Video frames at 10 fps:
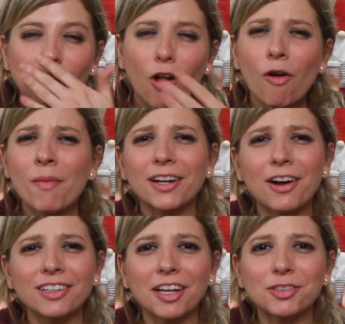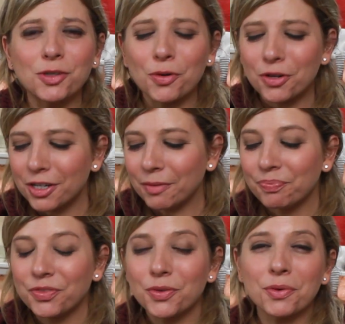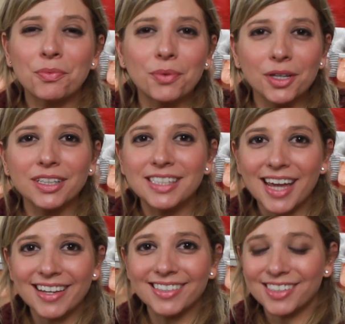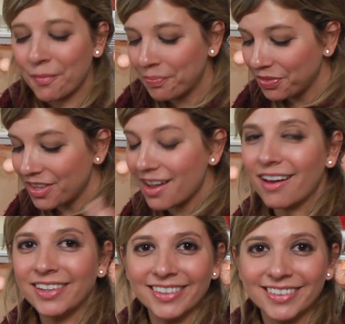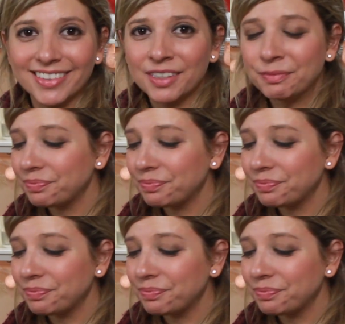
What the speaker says: Oh my God, that's so good. You can really taste the onions